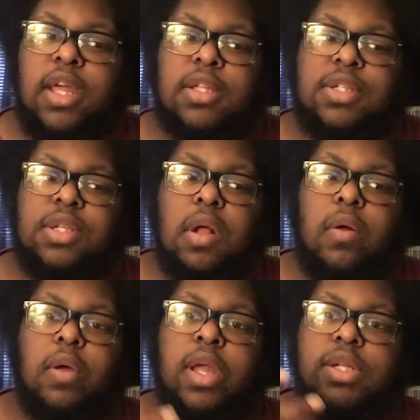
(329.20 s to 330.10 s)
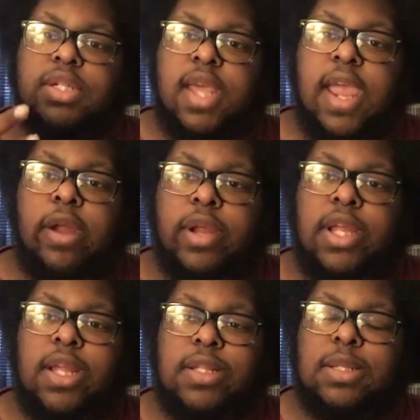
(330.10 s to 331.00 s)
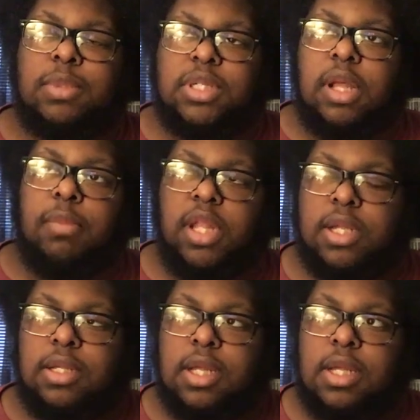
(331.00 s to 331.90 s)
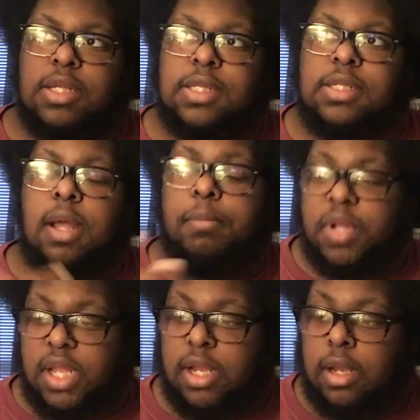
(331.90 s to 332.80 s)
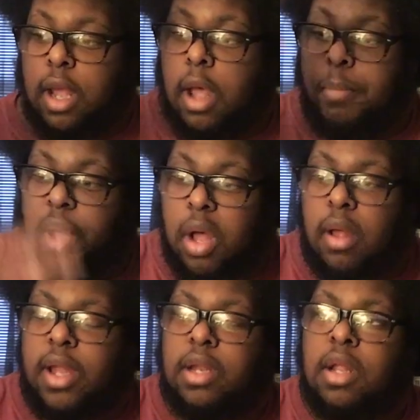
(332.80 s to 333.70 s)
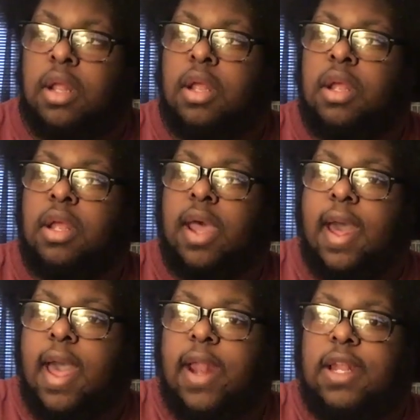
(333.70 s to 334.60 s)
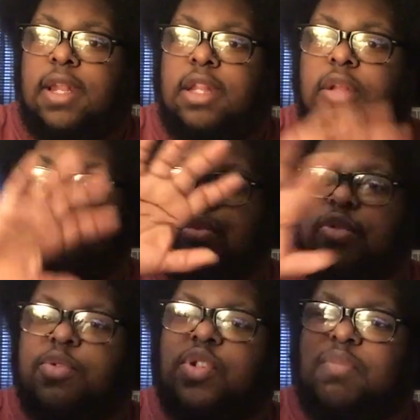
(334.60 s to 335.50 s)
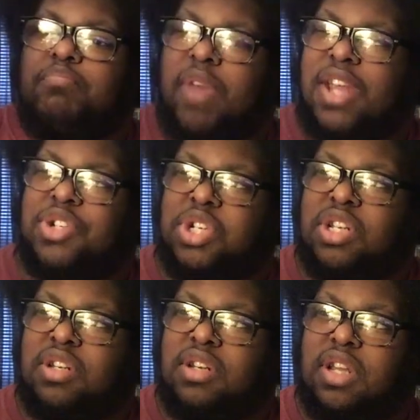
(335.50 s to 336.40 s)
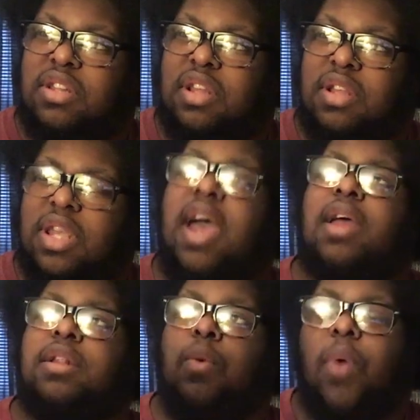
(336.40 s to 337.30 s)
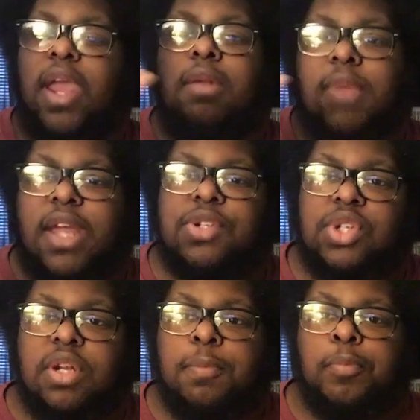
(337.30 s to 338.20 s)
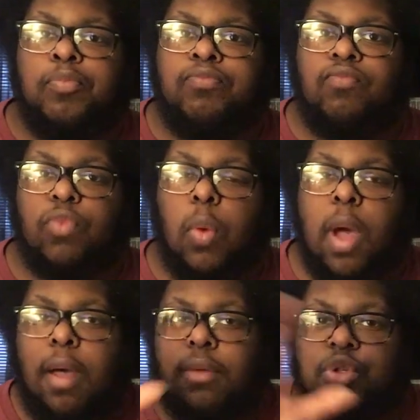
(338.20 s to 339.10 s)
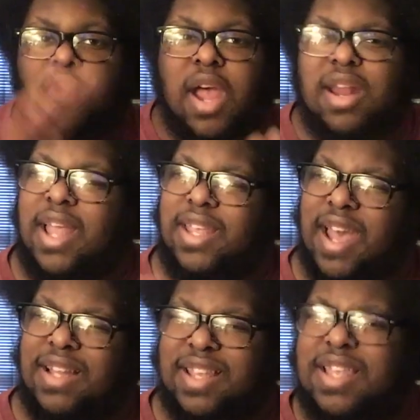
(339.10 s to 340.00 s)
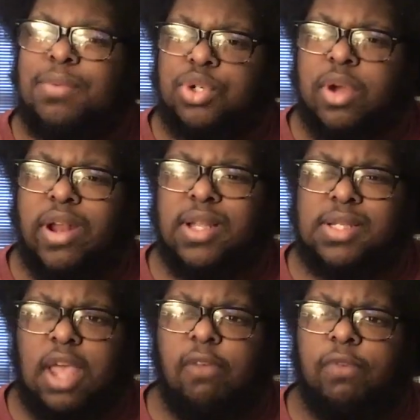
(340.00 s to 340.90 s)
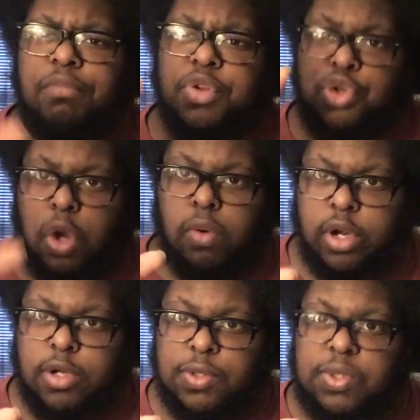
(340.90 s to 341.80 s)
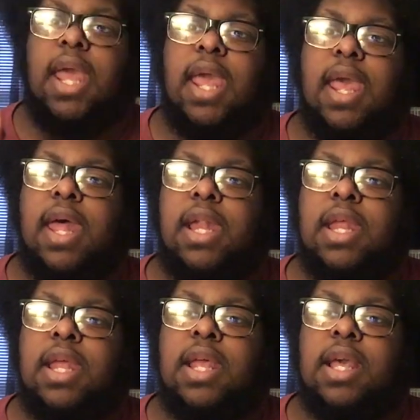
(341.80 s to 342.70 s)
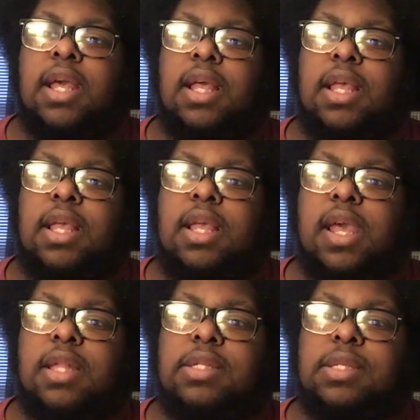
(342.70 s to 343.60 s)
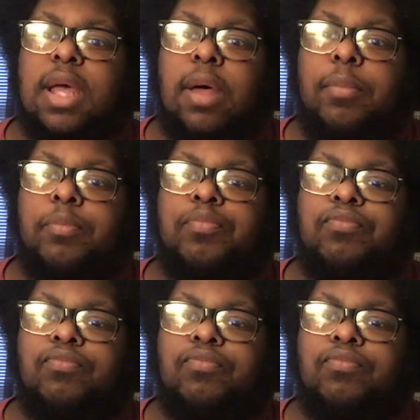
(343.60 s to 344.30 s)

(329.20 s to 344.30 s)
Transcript: And so Terry ends up stumbling, uh, stumbling upon hiding in the Bruce mansion. And yeah, in the Wayne mansion while trying, I, I think he was trying to escape from the Jokers. And he ends up